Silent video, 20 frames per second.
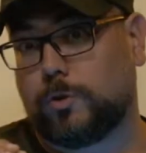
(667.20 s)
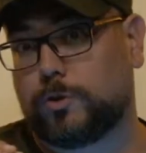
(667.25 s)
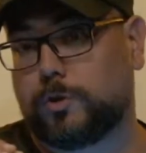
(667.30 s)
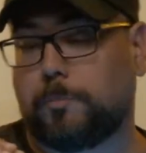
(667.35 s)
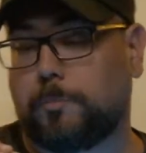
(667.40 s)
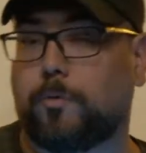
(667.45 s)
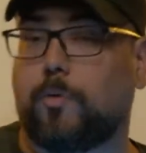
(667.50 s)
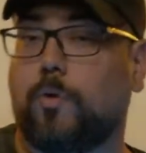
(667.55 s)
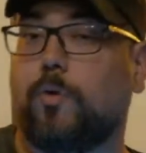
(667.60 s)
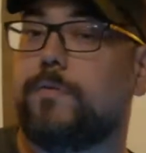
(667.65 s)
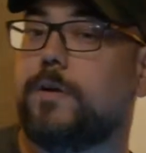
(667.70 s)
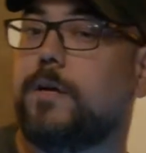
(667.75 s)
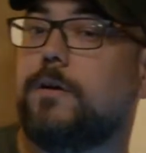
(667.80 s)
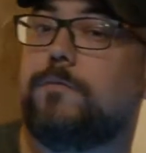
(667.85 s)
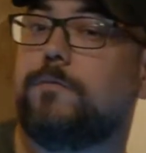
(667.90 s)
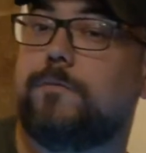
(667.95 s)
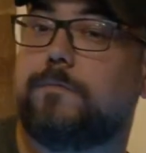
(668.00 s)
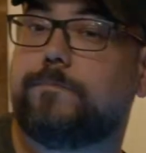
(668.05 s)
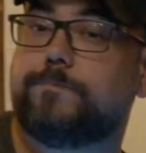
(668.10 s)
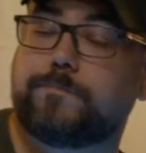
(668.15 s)
to Barovia.
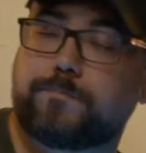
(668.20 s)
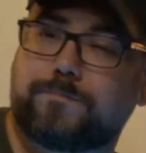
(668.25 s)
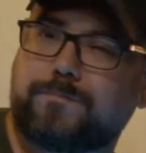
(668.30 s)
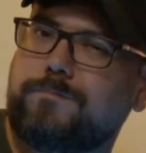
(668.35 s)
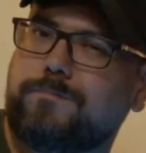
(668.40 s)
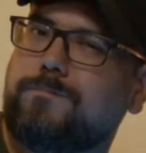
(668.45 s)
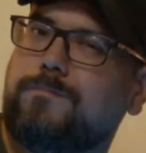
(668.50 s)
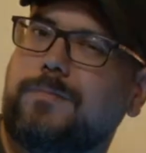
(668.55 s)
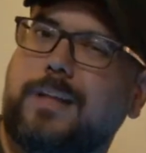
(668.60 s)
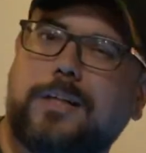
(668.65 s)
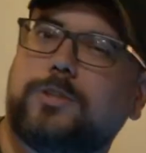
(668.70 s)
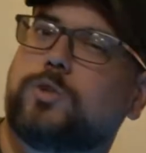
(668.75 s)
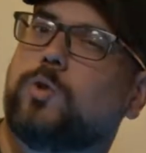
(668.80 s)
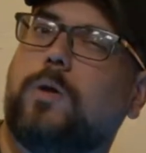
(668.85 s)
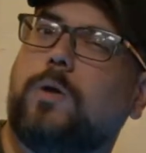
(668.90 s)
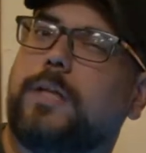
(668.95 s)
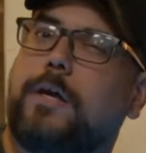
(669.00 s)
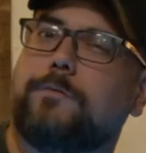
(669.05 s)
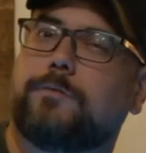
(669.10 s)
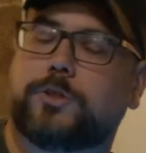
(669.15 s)
So
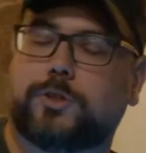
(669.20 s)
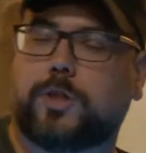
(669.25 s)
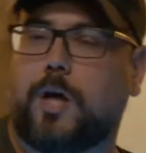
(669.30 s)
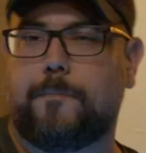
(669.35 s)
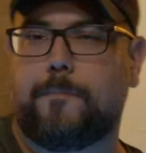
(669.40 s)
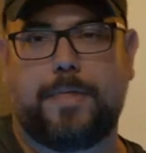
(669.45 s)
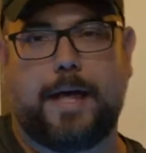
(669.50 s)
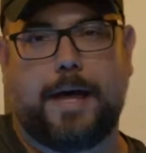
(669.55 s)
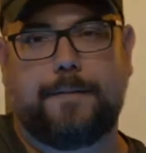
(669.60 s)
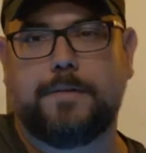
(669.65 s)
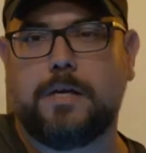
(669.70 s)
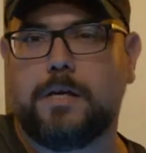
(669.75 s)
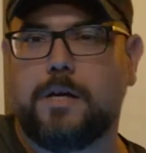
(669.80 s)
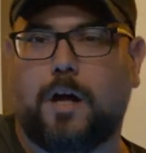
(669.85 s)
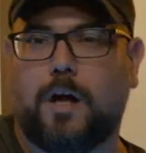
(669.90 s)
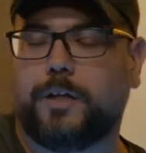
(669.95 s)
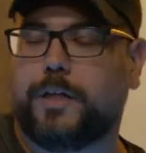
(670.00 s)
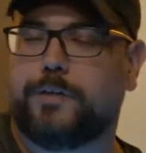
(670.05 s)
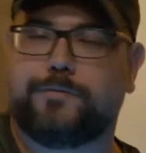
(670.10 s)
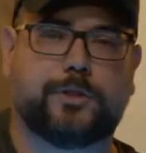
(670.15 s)
I'll never stop that.
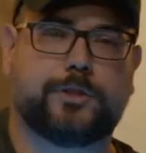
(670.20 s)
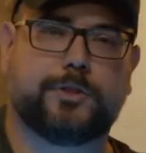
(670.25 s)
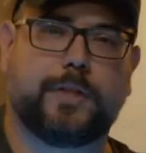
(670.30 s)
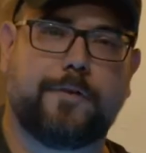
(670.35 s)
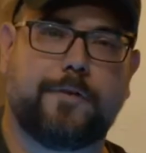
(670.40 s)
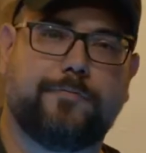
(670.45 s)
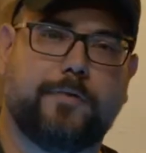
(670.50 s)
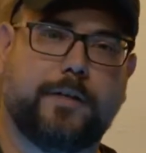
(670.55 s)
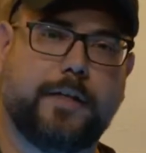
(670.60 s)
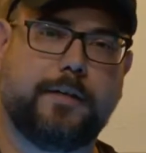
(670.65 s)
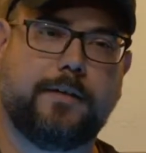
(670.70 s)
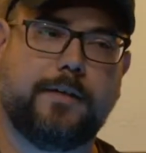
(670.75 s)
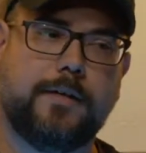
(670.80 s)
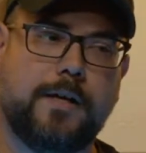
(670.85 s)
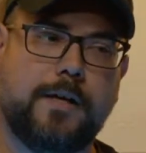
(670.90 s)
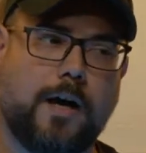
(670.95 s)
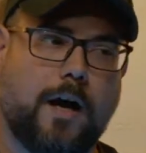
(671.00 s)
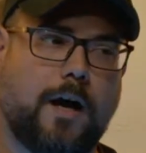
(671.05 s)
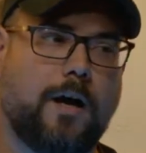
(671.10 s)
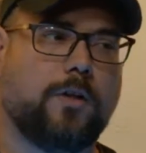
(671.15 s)
I'll never stifle it.
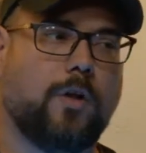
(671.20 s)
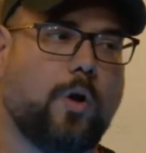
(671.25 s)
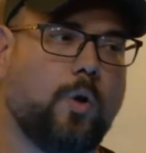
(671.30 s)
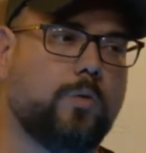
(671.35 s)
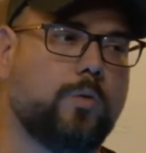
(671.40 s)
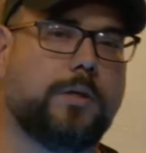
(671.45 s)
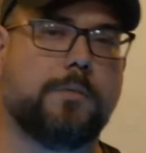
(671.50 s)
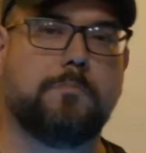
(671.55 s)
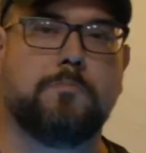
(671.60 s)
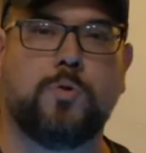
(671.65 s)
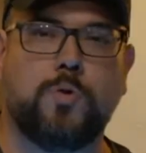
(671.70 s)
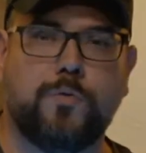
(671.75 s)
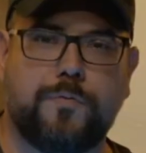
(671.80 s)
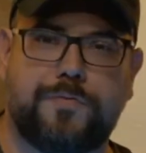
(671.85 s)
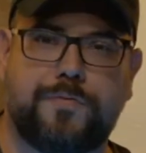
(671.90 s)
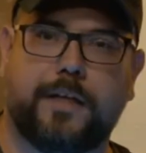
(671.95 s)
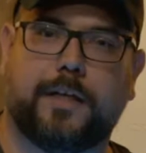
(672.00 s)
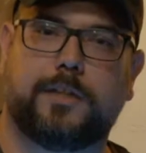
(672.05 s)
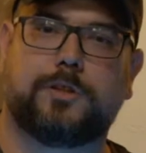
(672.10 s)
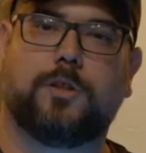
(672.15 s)
I'll only move
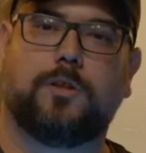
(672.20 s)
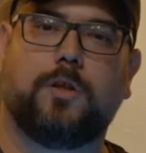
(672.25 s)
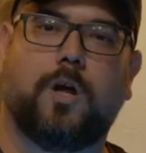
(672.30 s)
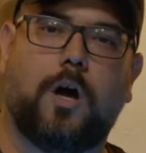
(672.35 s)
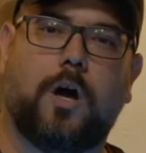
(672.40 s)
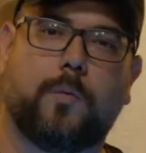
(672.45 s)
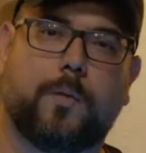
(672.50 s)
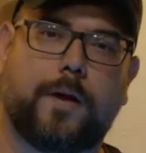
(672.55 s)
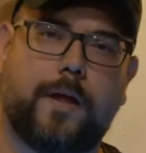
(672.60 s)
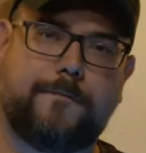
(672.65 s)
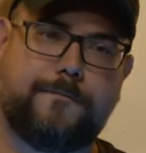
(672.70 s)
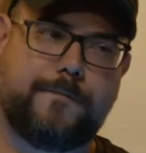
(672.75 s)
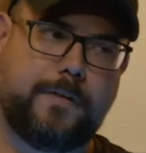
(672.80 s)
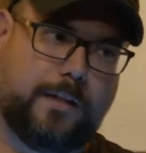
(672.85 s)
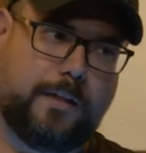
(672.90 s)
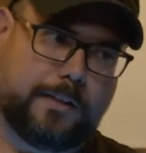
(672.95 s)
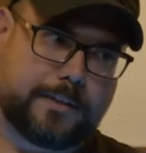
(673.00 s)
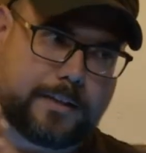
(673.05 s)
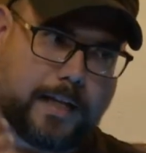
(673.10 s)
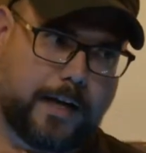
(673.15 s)
things along when I
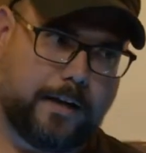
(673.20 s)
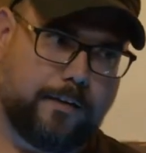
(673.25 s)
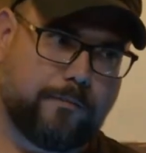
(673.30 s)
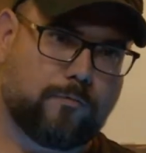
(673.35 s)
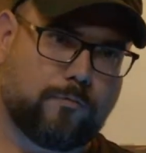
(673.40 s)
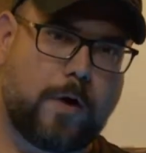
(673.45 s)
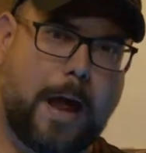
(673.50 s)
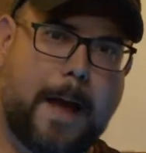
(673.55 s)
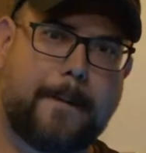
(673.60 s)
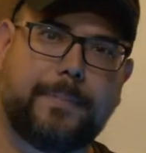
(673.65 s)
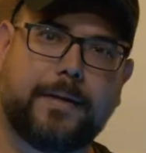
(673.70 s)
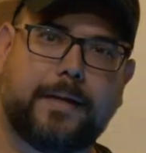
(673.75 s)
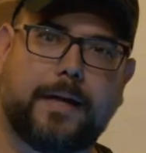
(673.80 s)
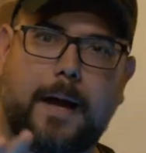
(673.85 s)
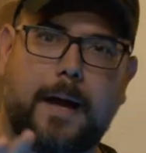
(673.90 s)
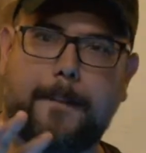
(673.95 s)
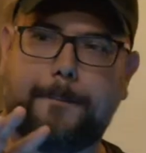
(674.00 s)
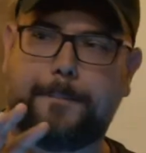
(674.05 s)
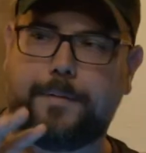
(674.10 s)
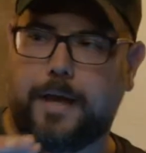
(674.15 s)
feel it's kind of wrapping
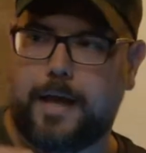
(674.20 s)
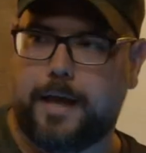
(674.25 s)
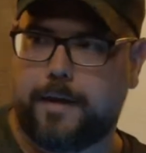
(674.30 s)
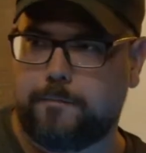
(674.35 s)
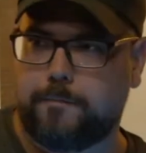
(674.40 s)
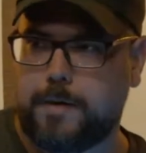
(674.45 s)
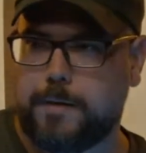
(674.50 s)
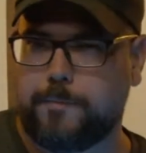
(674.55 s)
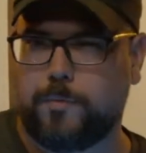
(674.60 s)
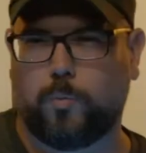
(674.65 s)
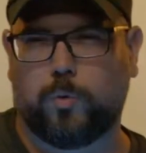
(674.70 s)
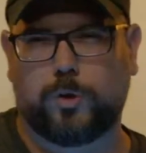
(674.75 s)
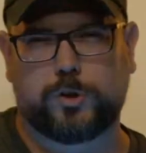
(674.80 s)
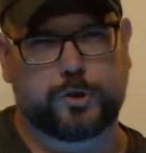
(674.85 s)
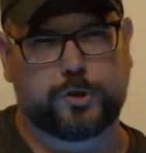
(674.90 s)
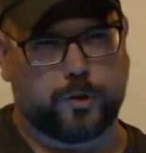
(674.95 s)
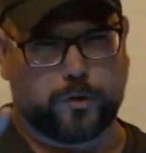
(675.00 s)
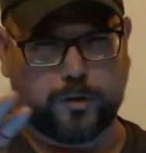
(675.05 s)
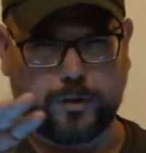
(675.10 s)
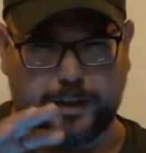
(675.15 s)
up and maybe we're
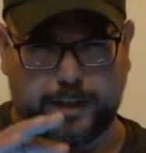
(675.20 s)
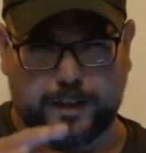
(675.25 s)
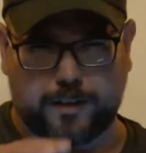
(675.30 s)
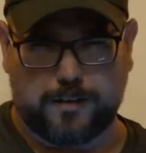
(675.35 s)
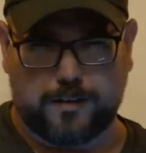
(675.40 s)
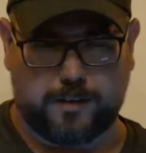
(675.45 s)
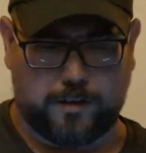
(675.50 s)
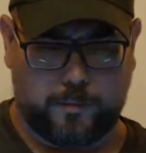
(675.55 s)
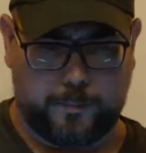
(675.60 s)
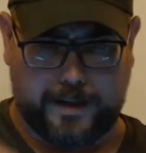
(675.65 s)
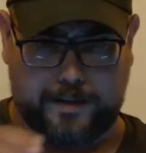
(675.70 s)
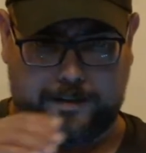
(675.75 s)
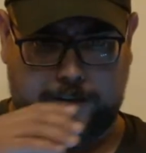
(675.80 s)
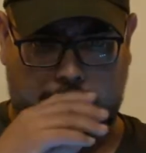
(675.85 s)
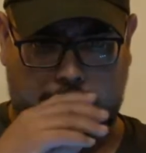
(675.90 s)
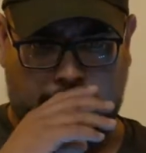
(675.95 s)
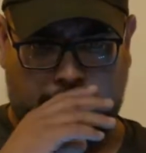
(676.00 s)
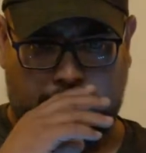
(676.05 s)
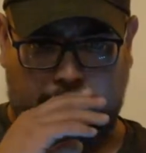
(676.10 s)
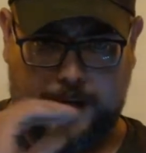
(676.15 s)
circling it a little bit
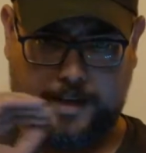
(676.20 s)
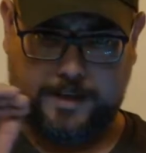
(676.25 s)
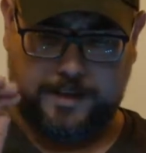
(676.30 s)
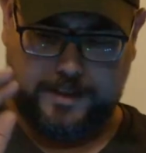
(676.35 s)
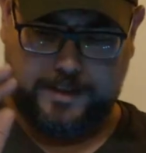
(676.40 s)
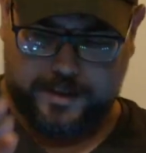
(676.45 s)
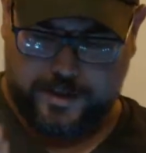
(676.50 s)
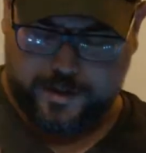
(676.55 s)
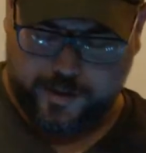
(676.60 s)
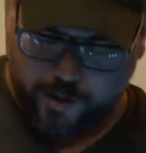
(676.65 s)
and it needs to